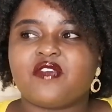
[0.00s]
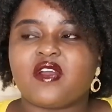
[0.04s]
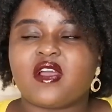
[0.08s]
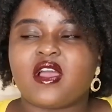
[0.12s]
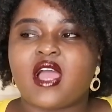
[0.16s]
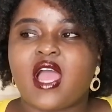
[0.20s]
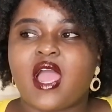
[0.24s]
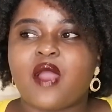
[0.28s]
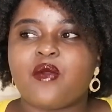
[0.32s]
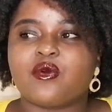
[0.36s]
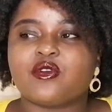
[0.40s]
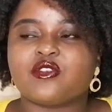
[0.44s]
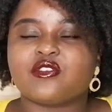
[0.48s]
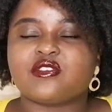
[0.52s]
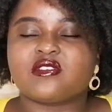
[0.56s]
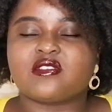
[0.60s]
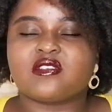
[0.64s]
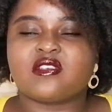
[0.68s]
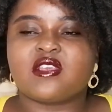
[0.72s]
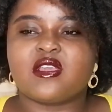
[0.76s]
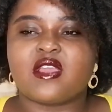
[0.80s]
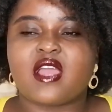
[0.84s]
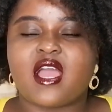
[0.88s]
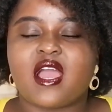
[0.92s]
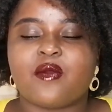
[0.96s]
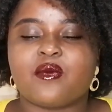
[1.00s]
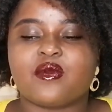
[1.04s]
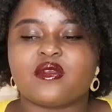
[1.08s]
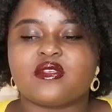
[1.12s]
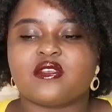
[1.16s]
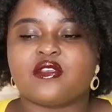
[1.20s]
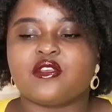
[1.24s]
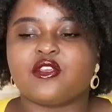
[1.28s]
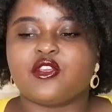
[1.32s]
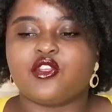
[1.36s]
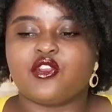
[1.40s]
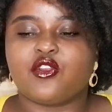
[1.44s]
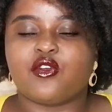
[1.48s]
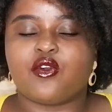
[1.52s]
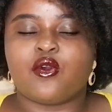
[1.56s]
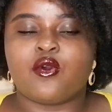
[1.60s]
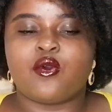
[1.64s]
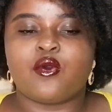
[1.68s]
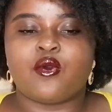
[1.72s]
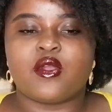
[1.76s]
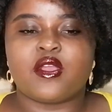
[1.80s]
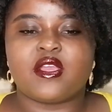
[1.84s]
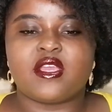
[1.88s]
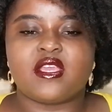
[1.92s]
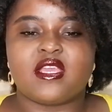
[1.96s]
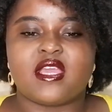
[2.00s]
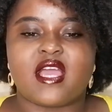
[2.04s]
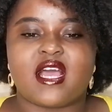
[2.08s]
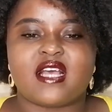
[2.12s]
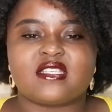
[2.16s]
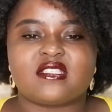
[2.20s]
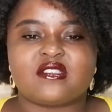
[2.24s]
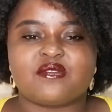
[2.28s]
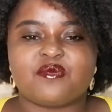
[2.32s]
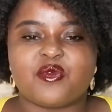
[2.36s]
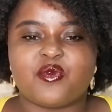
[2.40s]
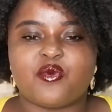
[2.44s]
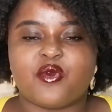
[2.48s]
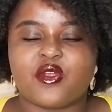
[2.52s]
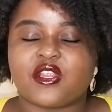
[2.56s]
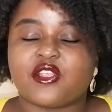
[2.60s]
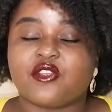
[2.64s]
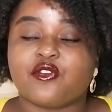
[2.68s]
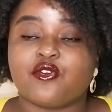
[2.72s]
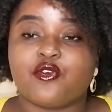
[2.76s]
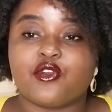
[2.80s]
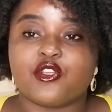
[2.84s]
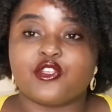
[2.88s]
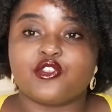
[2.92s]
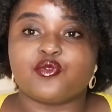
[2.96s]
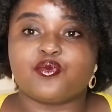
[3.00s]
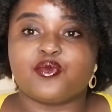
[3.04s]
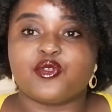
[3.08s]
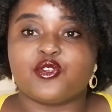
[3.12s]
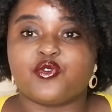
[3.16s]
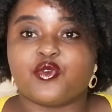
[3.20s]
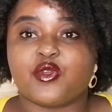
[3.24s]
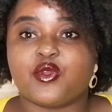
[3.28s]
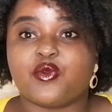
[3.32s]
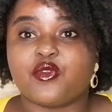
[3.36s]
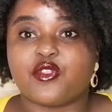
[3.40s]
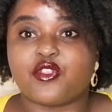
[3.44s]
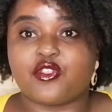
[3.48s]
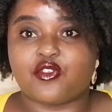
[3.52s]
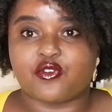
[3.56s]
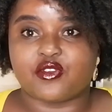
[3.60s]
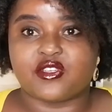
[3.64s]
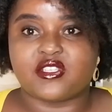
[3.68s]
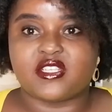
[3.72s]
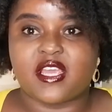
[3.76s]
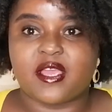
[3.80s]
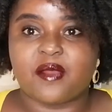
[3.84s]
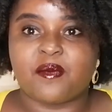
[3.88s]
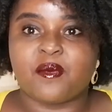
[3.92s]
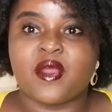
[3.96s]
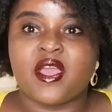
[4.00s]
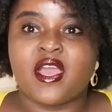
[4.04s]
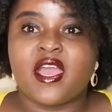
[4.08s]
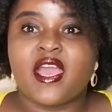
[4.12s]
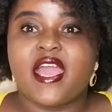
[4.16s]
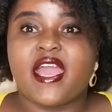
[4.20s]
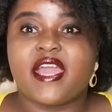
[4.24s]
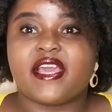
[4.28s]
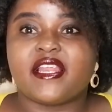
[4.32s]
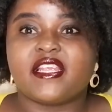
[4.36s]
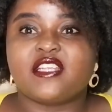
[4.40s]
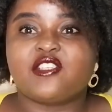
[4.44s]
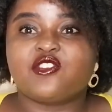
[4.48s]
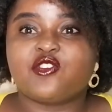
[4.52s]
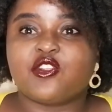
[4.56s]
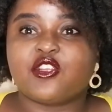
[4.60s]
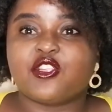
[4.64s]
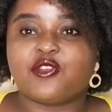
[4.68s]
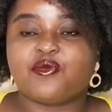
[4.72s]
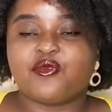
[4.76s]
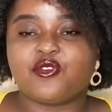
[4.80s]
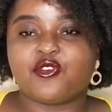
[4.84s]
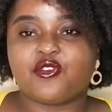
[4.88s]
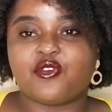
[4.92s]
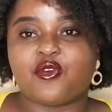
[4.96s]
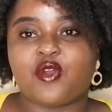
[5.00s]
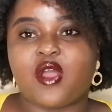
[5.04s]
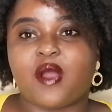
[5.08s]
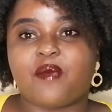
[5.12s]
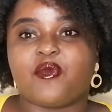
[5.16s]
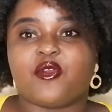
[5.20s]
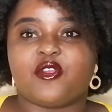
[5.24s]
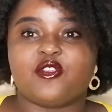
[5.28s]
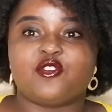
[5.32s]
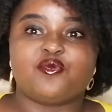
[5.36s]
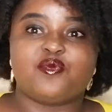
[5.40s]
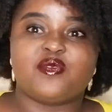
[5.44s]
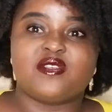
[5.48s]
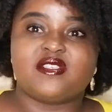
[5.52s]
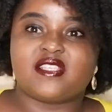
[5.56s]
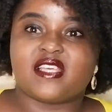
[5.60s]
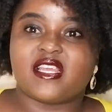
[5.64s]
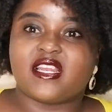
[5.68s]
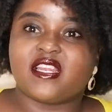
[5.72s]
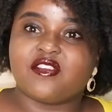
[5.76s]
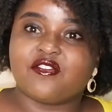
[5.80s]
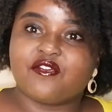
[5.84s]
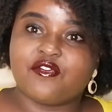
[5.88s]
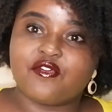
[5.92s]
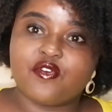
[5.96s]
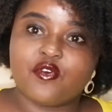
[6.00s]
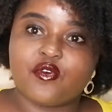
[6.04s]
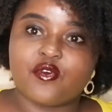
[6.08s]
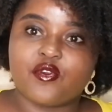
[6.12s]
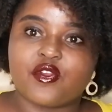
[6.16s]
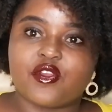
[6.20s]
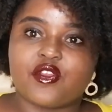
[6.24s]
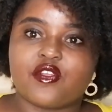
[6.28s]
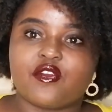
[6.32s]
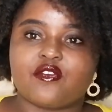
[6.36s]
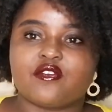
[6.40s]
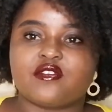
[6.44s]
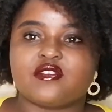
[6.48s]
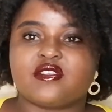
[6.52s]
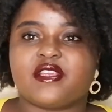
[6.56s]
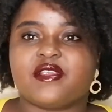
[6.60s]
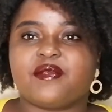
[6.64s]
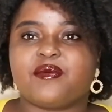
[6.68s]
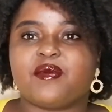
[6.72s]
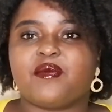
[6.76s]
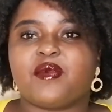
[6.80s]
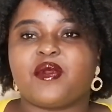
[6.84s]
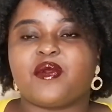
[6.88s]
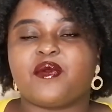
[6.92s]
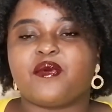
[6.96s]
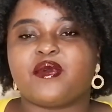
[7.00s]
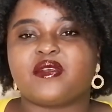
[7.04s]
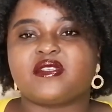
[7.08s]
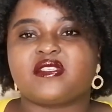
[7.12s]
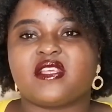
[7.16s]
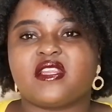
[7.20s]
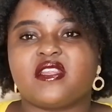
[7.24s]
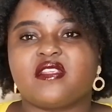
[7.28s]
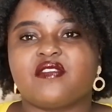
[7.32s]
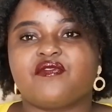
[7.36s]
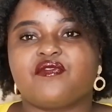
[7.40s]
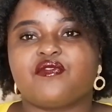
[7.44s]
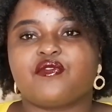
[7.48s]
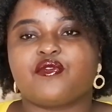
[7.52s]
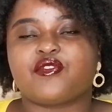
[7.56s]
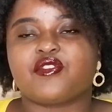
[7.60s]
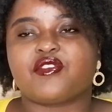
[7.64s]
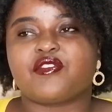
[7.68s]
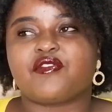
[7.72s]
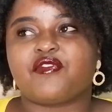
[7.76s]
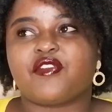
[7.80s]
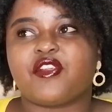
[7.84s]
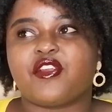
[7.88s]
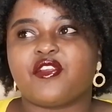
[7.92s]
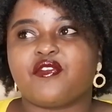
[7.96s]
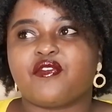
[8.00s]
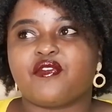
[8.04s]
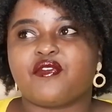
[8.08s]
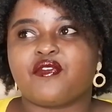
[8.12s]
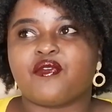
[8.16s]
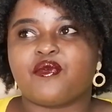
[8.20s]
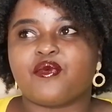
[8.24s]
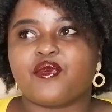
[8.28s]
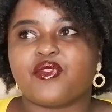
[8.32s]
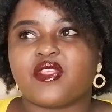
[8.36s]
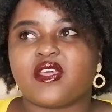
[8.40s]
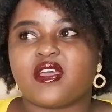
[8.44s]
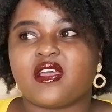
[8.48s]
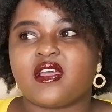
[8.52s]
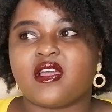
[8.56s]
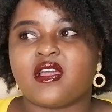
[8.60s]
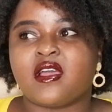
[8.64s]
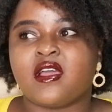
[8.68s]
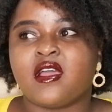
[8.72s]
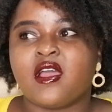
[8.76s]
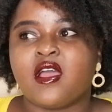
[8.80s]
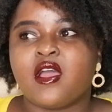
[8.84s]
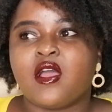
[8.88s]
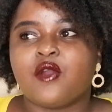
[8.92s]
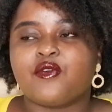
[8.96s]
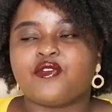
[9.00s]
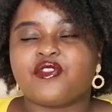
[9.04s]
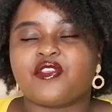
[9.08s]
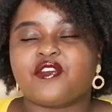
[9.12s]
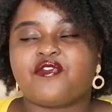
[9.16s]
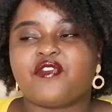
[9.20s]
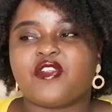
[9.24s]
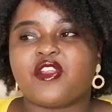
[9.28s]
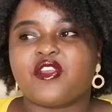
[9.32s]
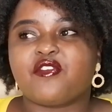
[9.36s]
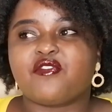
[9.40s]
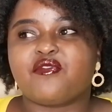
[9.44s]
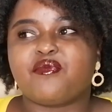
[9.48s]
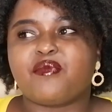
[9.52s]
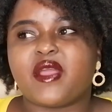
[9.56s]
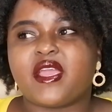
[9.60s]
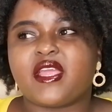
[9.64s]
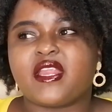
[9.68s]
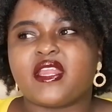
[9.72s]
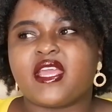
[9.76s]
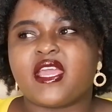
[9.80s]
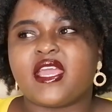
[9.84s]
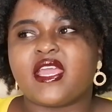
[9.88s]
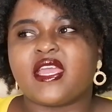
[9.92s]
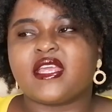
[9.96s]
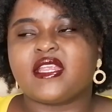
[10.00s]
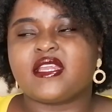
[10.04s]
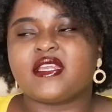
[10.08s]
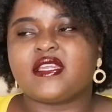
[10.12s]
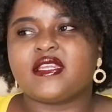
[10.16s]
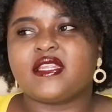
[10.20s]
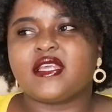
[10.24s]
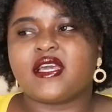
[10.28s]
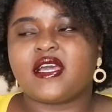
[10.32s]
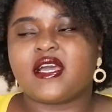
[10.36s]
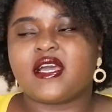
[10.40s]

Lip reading: I was, he asked me, what are you going to be doing with your time? And I told him, I'm going to be selling food, because I remember we were selling food with a friend of mine, and